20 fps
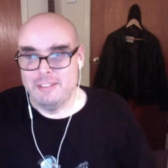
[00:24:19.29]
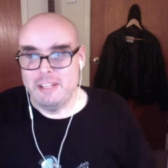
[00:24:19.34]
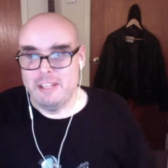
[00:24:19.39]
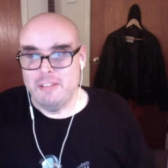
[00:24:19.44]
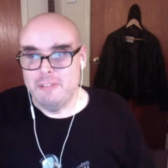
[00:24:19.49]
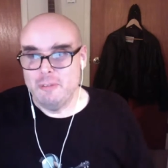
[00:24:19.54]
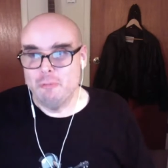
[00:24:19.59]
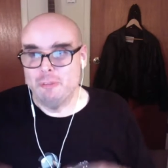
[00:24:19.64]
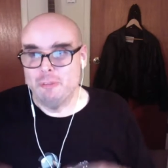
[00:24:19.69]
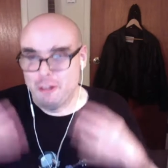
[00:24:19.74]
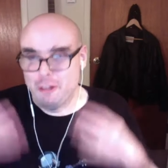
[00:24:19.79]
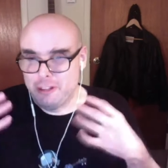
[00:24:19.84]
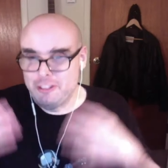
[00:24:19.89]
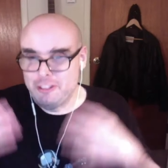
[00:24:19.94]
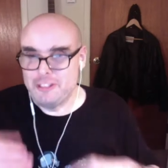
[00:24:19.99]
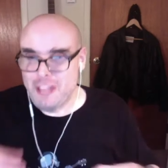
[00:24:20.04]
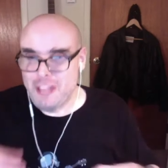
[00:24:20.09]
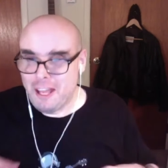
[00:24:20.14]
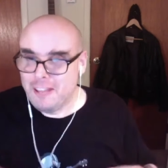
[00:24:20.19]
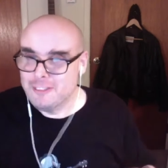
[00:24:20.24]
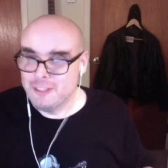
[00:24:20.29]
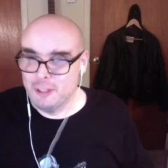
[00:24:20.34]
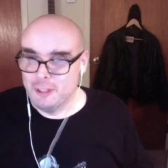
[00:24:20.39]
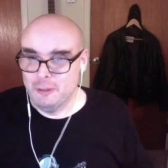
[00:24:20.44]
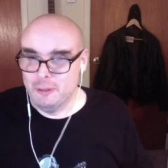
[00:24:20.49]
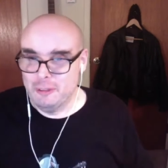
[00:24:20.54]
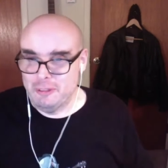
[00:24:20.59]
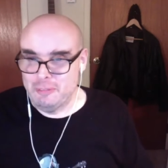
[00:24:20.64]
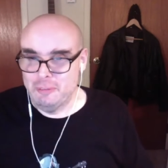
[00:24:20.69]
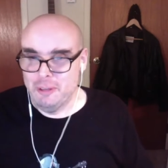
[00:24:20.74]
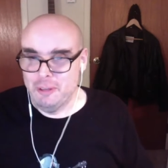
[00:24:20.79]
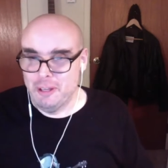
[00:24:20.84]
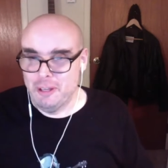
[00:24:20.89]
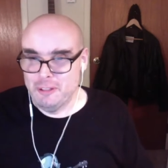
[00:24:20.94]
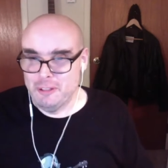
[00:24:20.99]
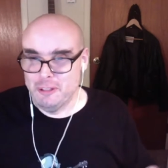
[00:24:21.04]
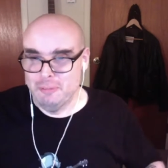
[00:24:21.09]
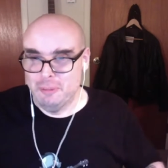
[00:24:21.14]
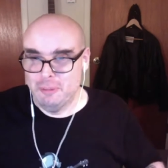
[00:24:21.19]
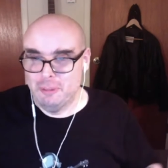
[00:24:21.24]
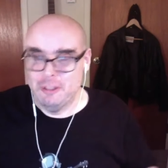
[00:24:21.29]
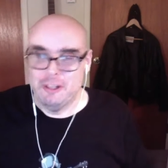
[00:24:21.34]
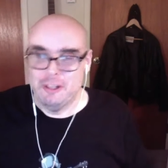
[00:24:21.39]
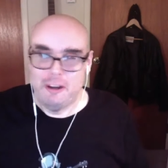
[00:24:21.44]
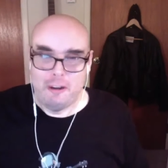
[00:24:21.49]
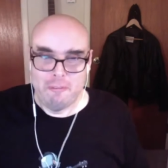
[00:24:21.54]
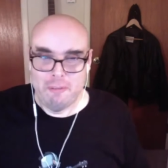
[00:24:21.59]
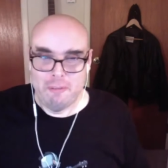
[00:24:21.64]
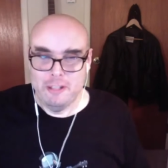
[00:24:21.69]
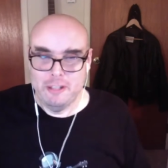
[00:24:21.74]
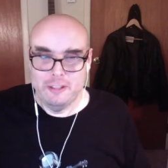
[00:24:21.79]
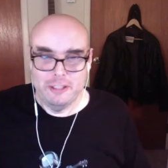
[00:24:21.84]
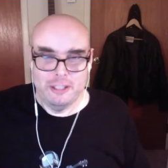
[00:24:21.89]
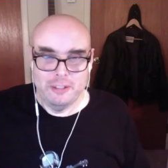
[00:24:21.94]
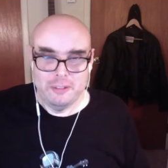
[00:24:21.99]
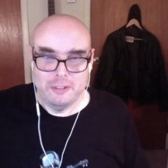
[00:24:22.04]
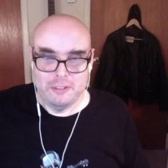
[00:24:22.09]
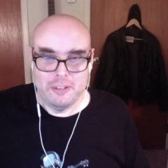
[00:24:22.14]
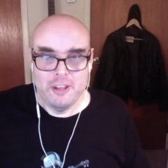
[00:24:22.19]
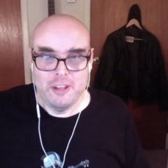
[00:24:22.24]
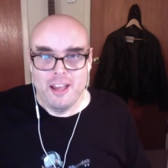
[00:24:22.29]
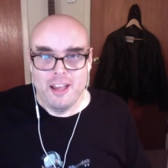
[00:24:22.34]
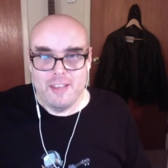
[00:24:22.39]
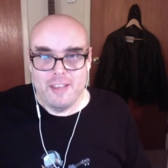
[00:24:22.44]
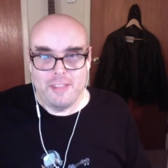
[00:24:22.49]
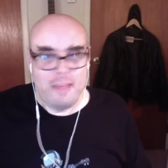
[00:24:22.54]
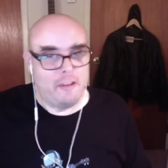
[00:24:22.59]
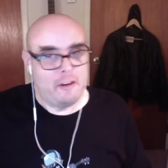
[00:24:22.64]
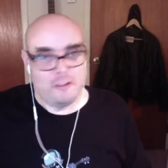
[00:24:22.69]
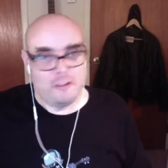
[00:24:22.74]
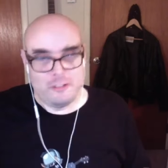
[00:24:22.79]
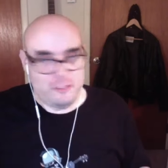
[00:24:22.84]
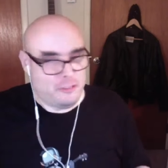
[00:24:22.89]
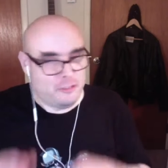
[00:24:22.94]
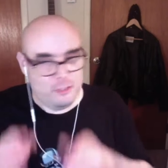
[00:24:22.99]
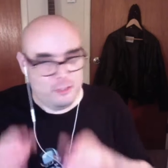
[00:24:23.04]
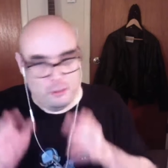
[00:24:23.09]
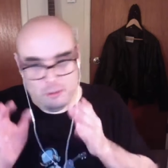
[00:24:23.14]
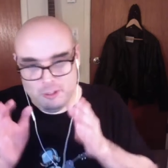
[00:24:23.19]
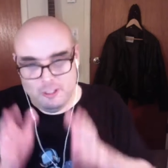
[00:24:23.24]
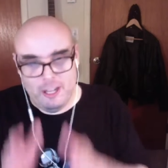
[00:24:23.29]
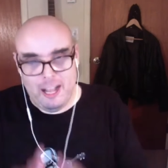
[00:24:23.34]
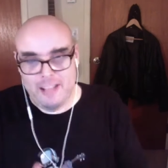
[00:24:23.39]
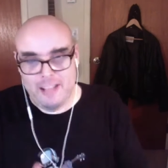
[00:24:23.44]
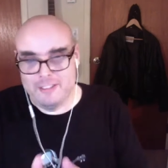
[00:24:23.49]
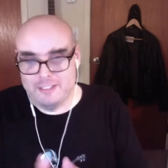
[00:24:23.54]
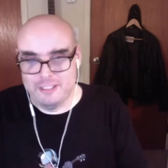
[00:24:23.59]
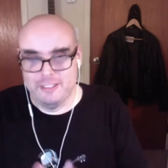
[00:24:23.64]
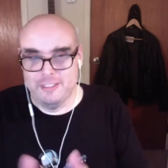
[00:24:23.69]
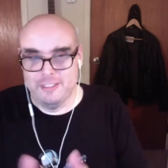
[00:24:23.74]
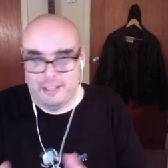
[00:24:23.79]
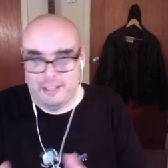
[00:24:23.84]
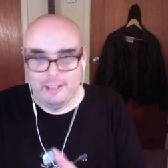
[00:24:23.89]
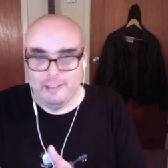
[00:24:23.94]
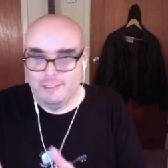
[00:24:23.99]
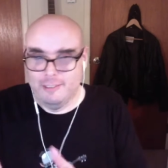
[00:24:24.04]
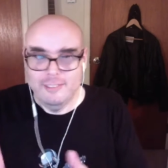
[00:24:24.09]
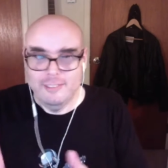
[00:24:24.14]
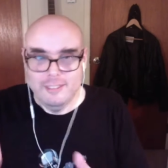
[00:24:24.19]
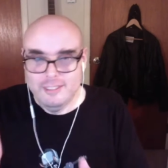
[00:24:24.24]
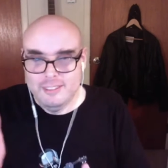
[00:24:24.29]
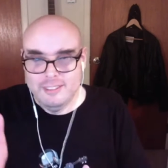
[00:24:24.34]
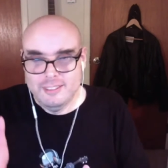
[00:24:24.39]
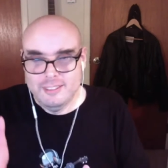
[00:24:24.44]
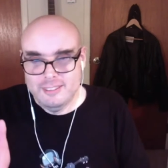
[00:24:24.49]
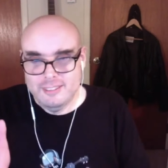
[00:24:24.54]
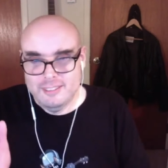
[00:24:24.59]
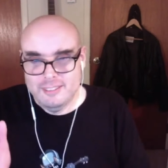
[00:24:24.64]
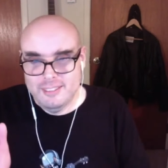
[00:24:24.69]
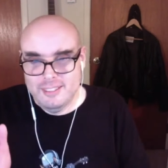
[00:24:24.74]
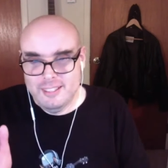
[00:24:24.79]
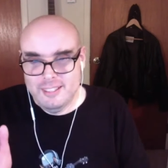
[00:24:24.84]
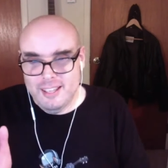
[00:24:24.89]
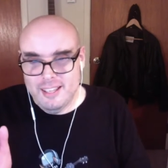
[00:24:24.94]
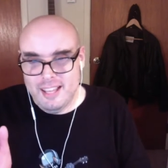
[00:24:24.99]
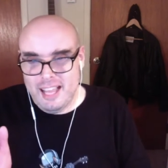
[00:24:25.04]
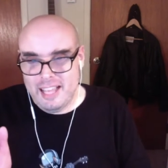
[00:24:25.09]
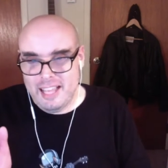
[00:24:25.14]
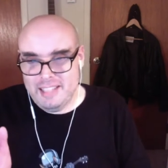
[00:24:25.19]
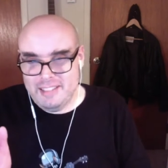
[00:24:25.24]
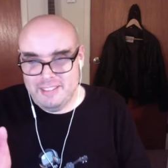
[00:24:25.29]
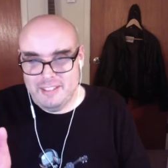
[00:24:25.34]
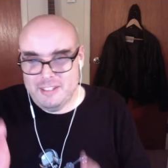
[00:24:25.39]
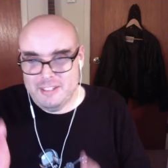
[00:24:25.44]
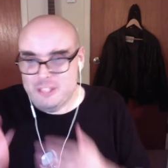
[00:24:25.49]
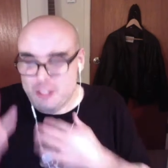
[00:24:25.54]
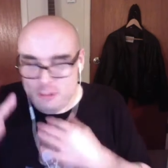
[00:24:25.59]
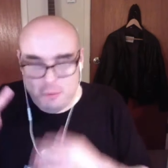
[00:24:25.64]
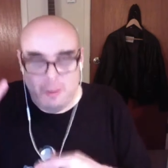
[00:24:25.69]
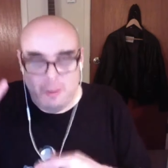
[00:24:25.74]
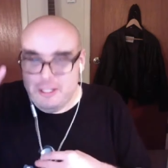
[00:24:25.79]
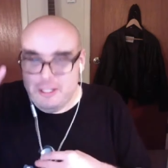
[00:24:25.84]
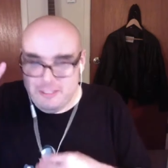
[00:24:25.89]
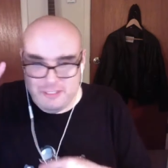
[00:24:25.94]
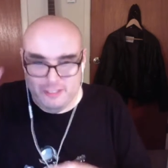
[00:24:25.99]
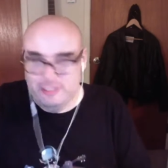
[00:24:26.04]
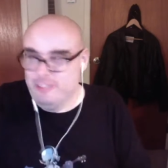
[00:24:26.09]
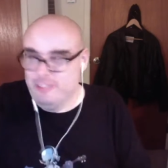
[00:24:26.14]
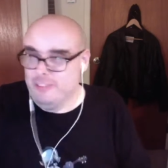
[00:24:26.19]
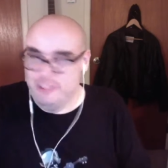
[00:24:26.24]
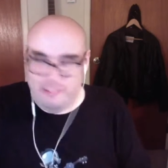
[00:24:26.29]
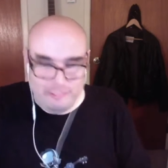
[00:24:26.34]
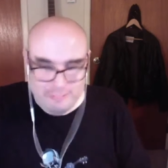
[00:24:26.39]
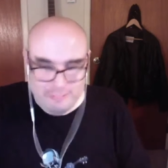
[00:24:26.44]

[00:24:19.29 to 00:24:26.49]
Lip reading: even during the sax solo, he's playing these muted arpeggios that are just so classic Dale. And this is why he's a legend.